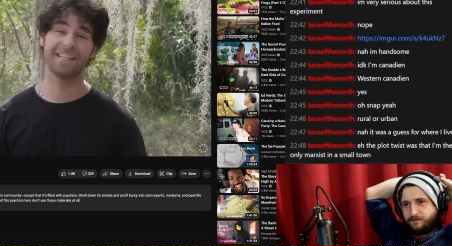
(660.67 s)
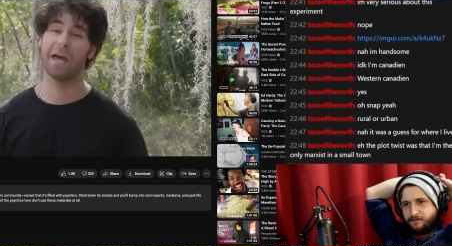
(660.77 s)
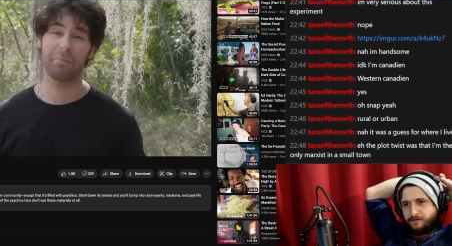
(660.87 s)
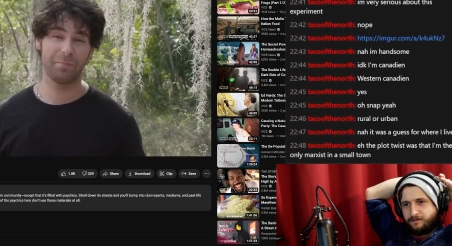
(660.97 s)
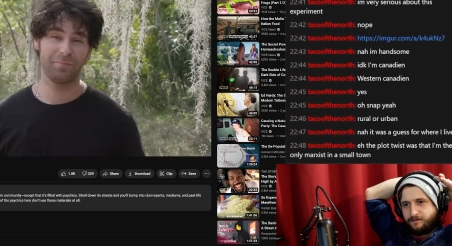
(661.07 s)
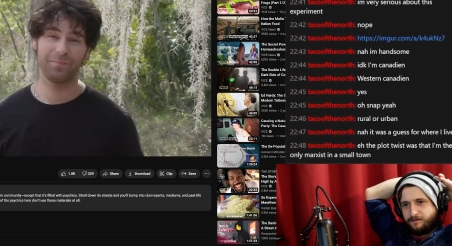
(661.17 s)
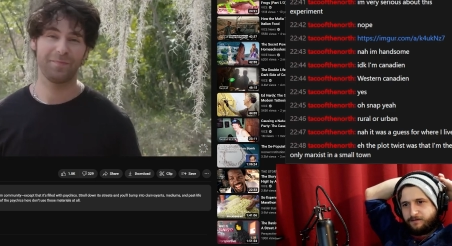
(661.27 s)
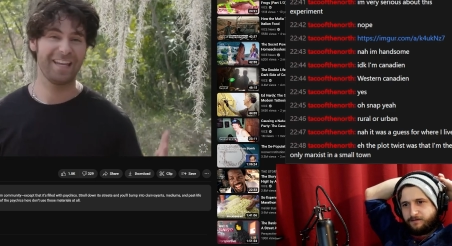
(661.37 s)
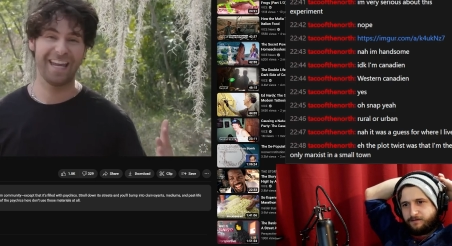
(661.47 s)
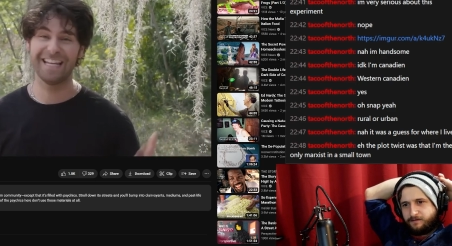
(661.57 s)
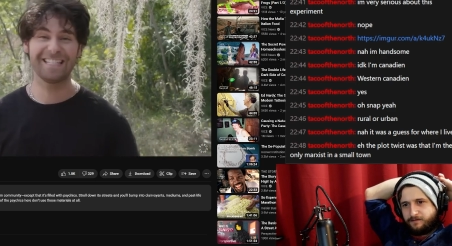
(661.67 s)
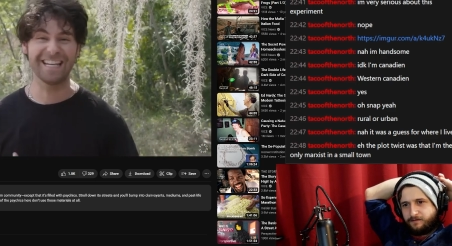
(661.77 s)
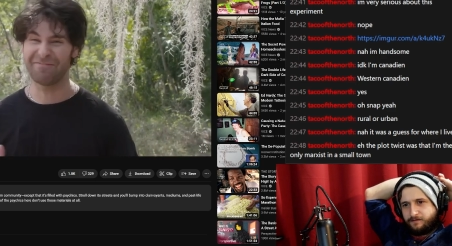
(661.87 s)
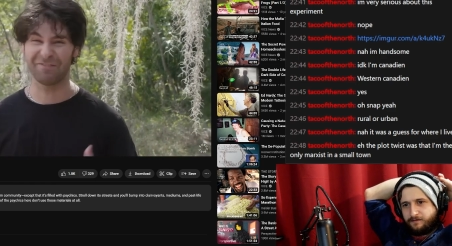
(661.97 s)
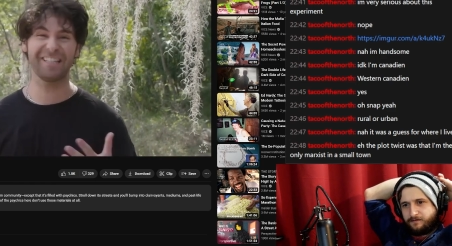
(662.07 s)
Speaker 1: tip. It
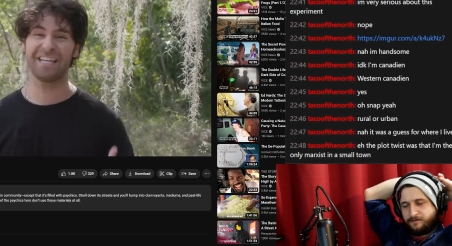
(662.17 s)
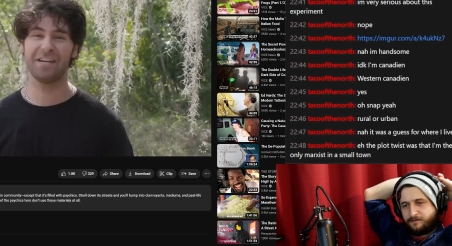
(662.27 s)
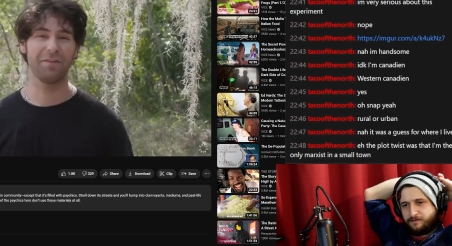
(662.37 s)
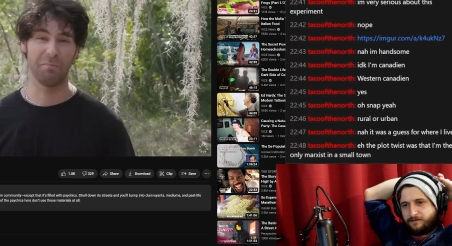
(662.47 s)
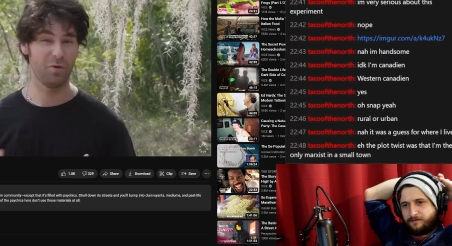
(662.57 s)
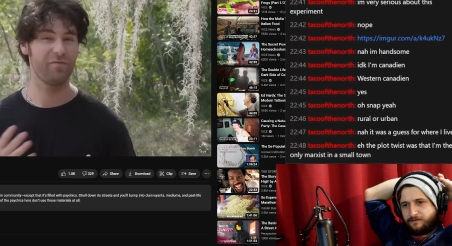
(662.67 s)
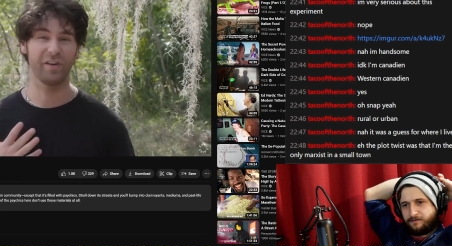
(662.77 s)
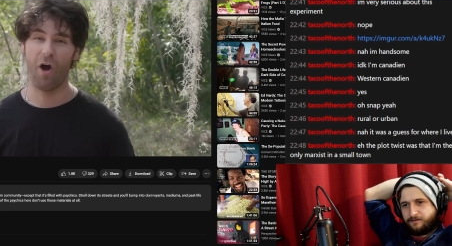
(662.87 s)
didn't really even move at